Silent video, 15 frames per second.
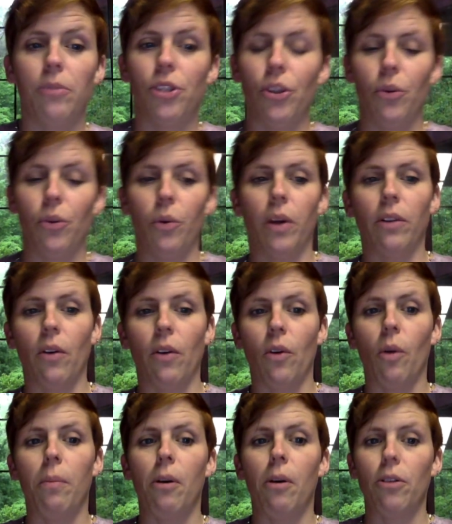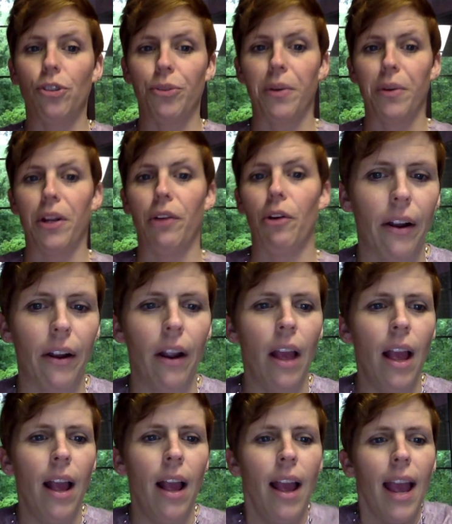to a local poetry reading group,
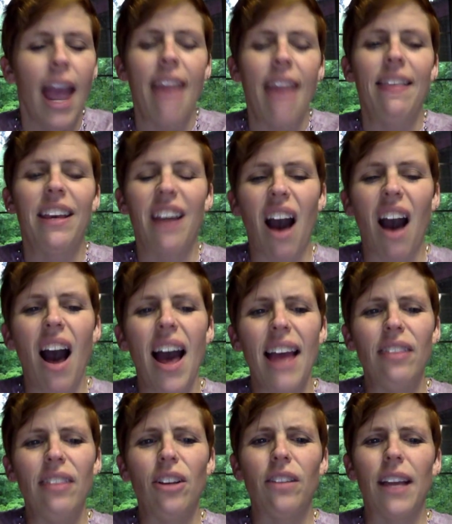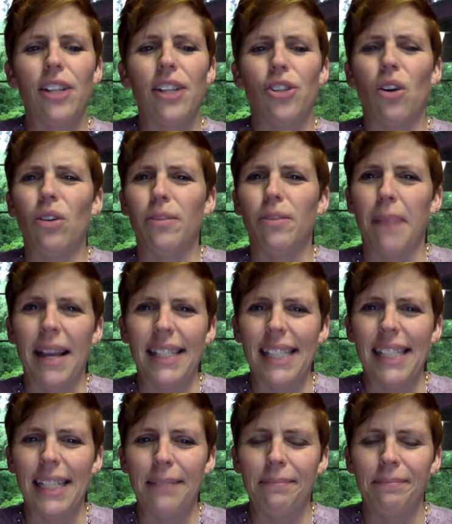and the guy looked like Charles
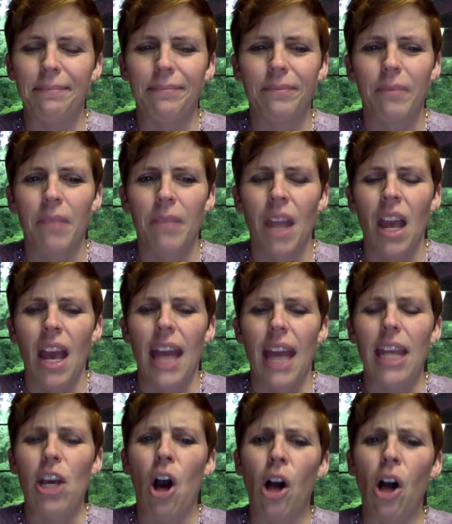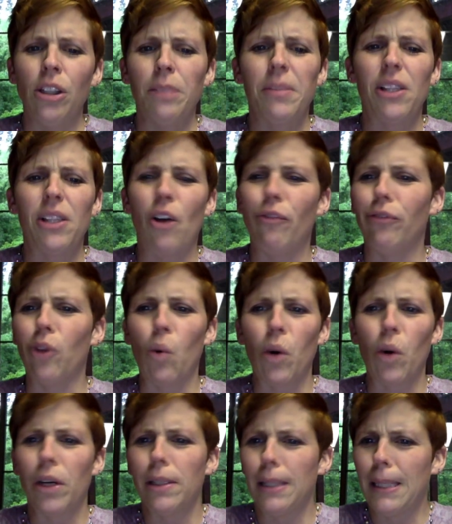Manson, and he called himself
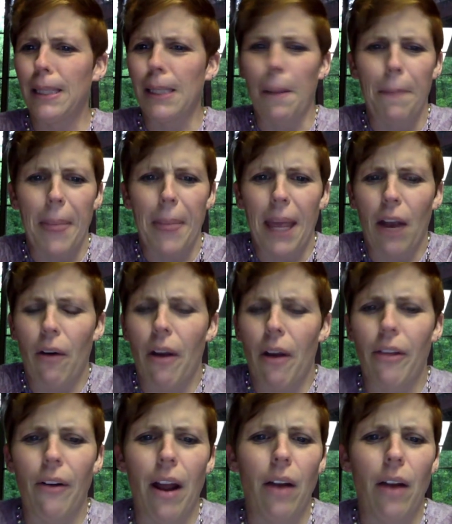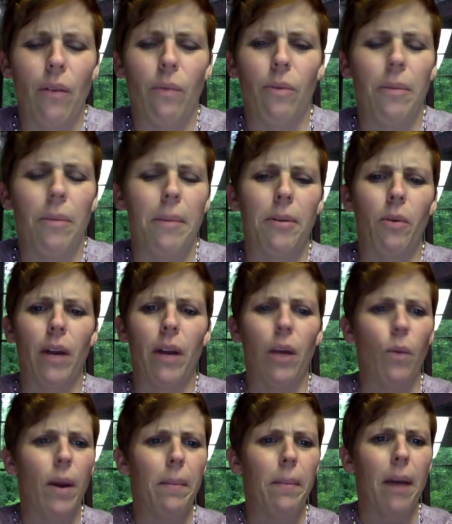Lord something or other. I don't remember what he
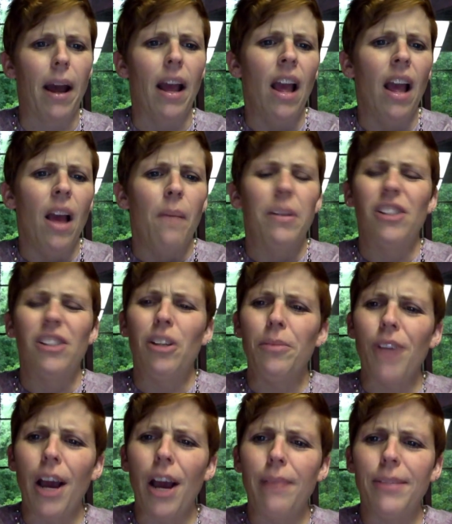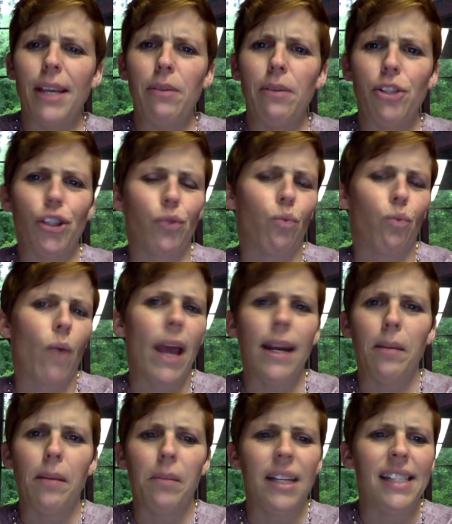went by, but sometimes he would just
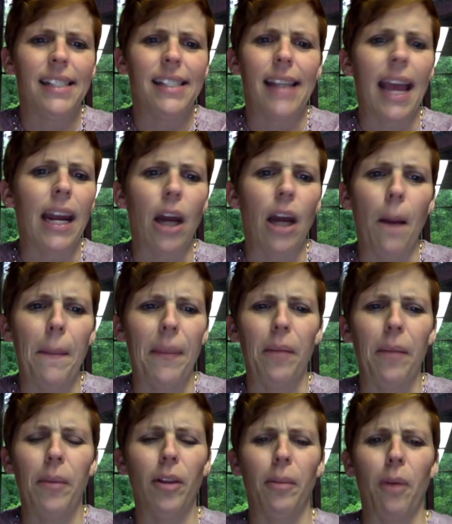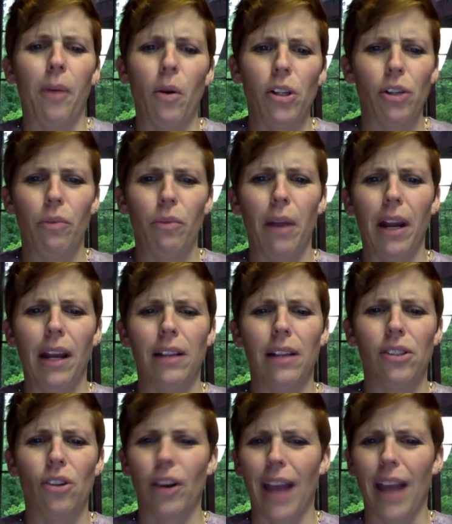randomly stand up in the middle of poetry reading and
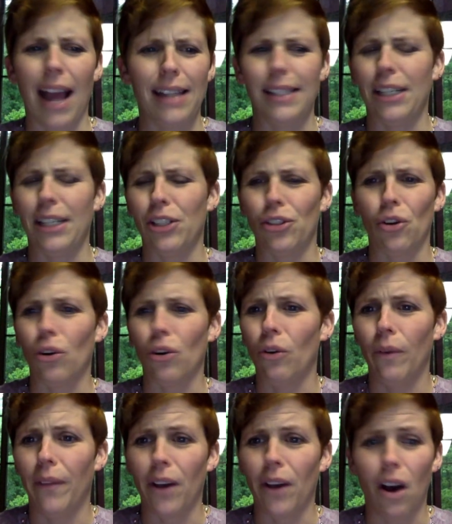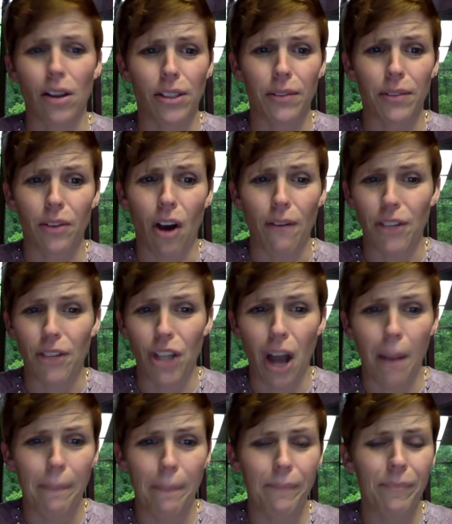start casting a circle in the coffee
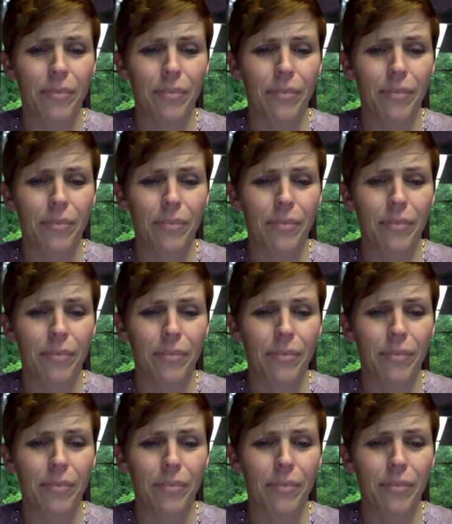shop.